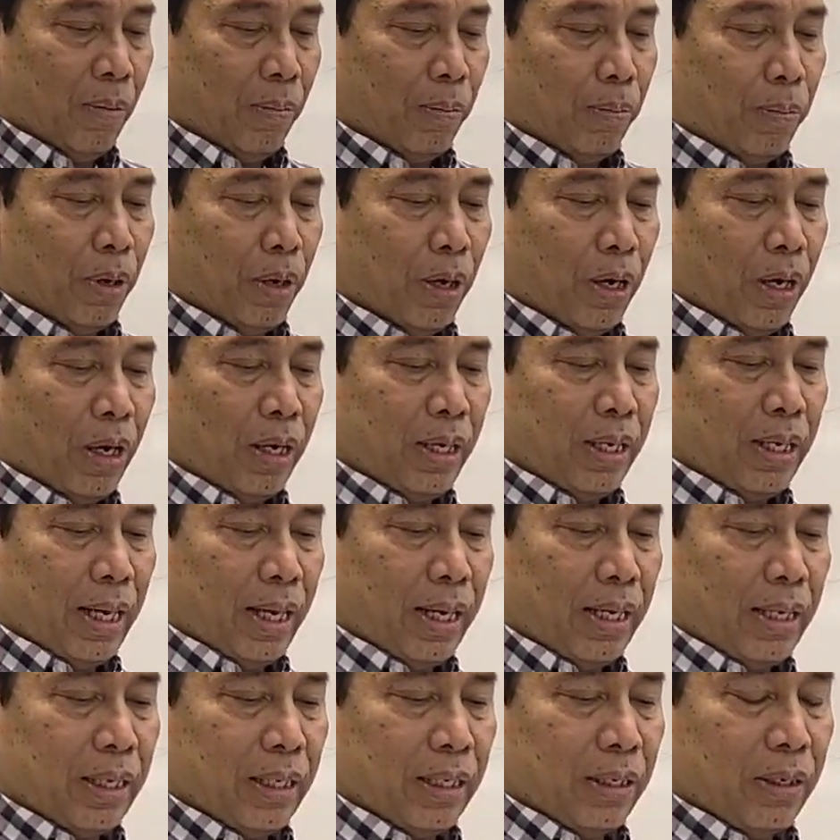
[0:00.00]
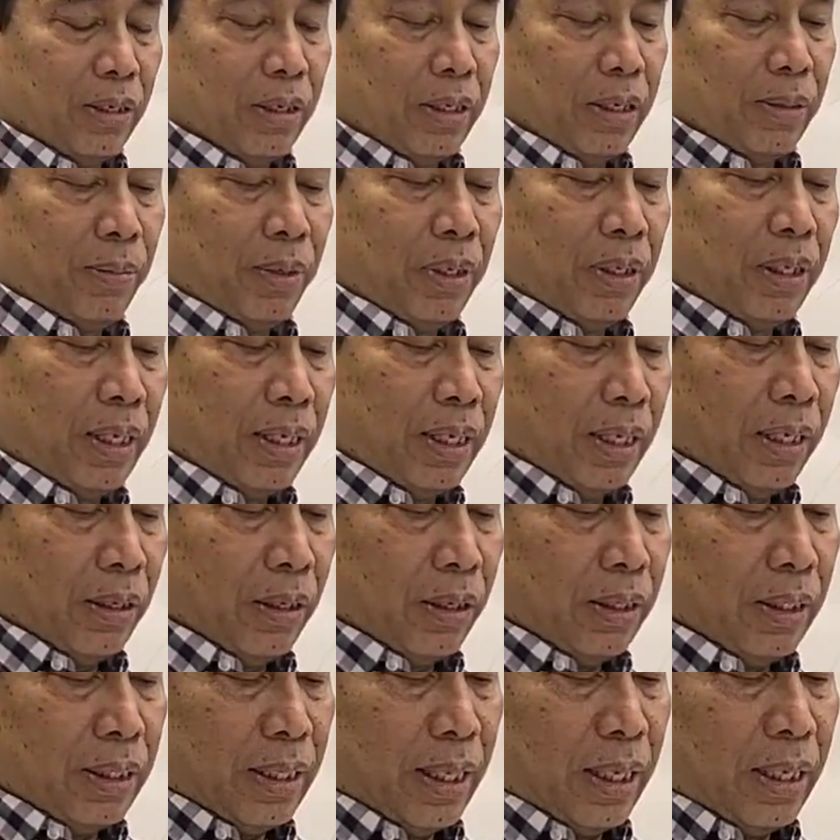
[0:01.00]
Bone undergoes remodeling
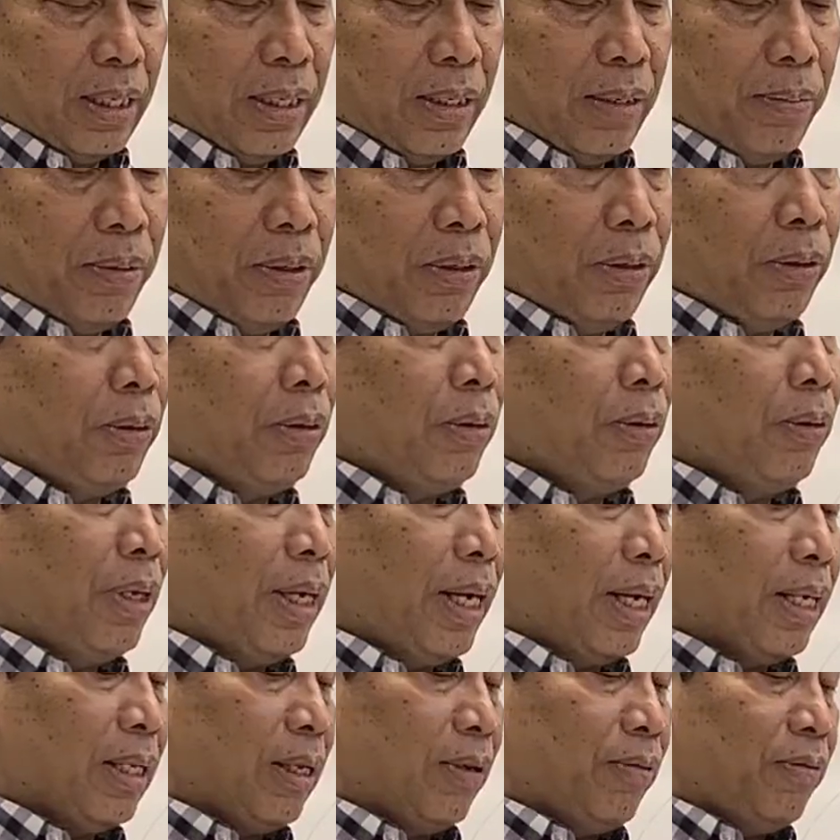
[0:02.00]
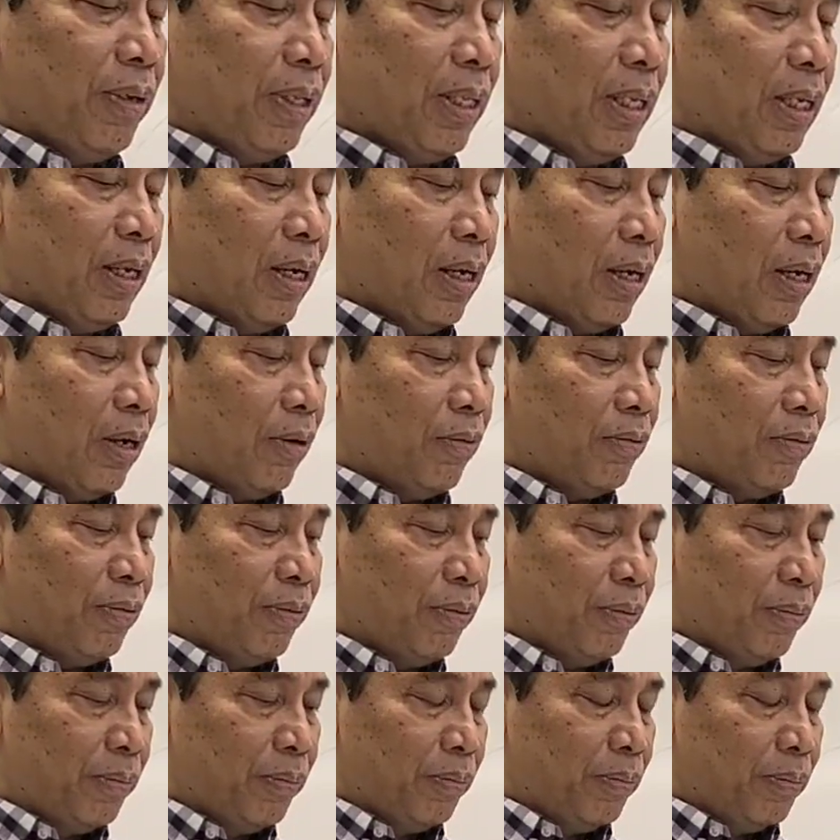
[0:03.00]
constantly due to activity of
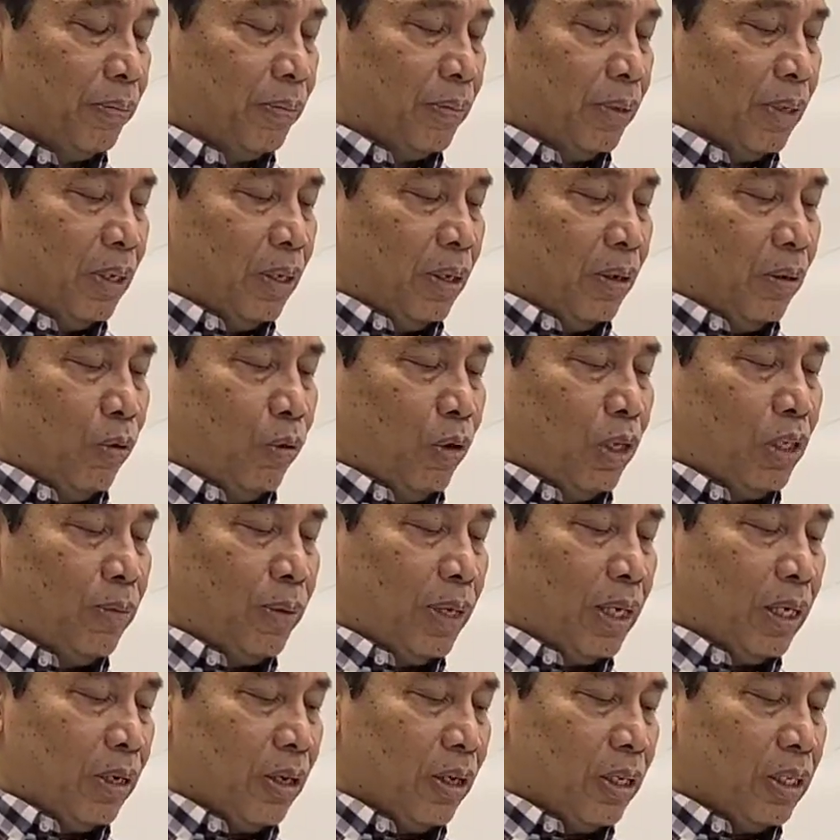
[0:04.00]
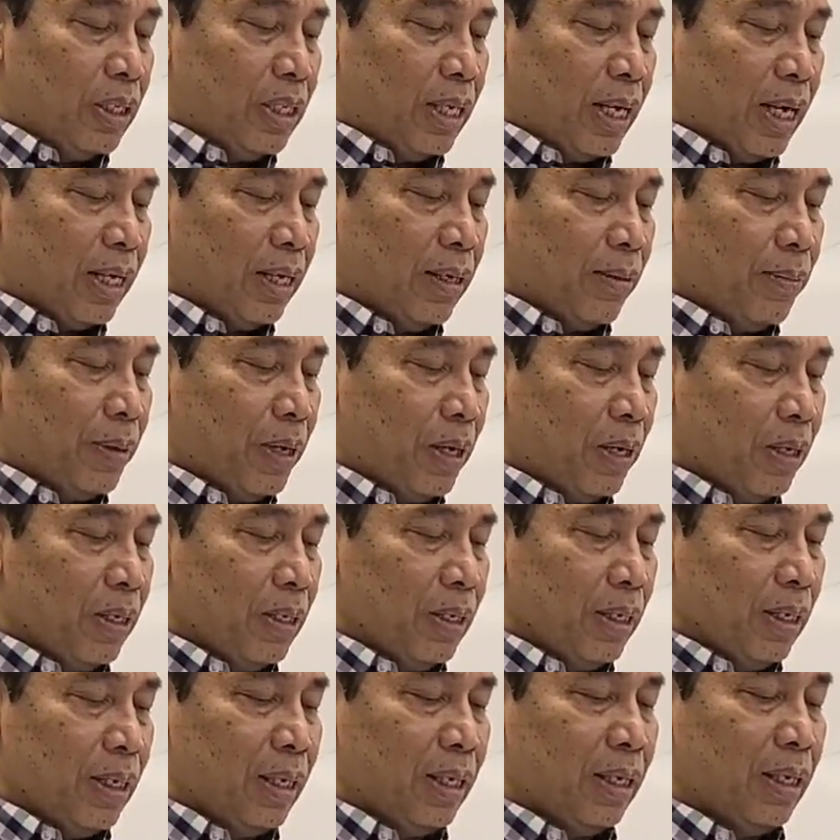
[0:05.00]
which one construct the
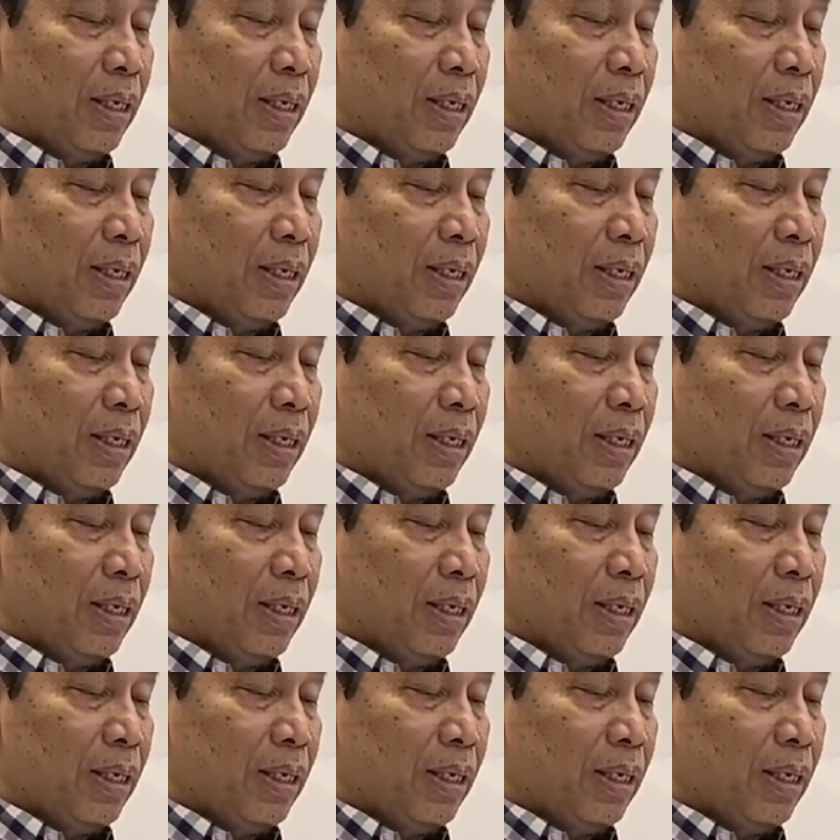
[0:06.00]
bone?